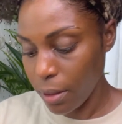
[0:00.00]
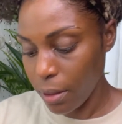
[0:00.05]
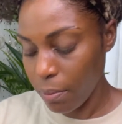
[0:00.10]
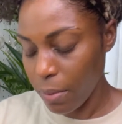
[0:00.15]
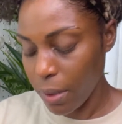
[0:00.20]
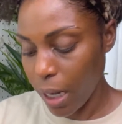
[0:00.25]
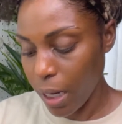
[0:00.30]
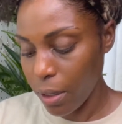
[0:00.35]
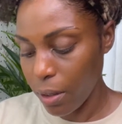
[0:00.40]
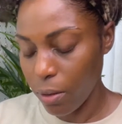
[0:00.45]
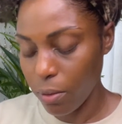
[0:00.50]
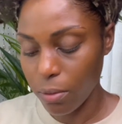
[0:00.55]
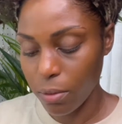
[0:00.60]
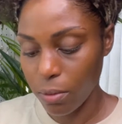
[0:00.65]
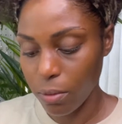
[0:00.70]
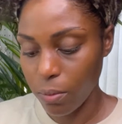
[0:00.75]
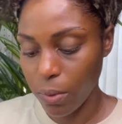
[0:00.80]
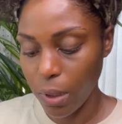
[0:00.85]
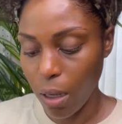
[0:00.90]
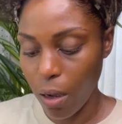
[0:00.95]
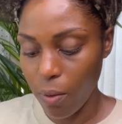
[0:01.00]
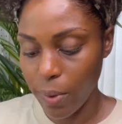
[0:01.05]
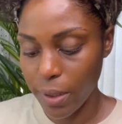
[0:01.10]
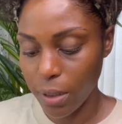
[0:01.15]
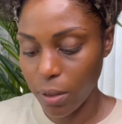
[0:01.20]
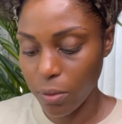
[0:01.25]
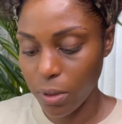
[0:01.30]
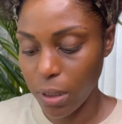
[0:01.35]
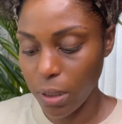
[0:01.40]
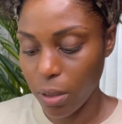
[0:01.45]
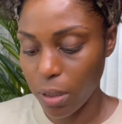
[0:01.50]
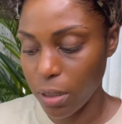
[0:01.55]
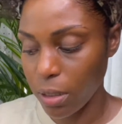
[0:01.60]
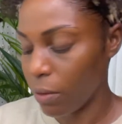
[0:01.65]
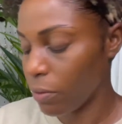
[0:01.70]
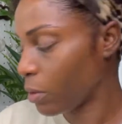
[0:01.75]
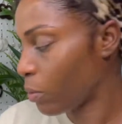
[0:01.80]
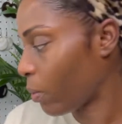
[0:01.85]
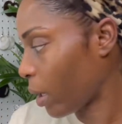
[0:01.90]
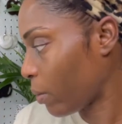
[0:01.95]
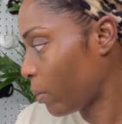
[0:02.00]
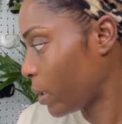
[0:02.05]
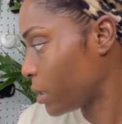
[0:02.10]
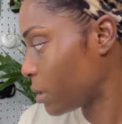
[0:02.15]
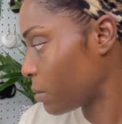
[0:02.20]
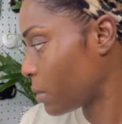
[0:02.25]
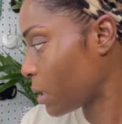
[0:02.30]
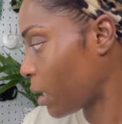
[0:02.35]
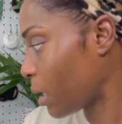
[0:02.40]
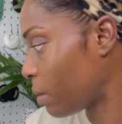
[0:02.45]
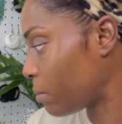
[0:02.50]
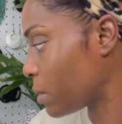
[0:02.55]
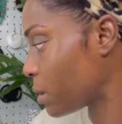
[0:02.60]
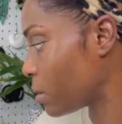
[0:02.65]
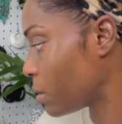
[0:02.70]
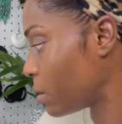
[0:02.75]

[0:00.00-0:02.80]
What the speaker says: But I know, we always don't see ourselves the right way sometimes.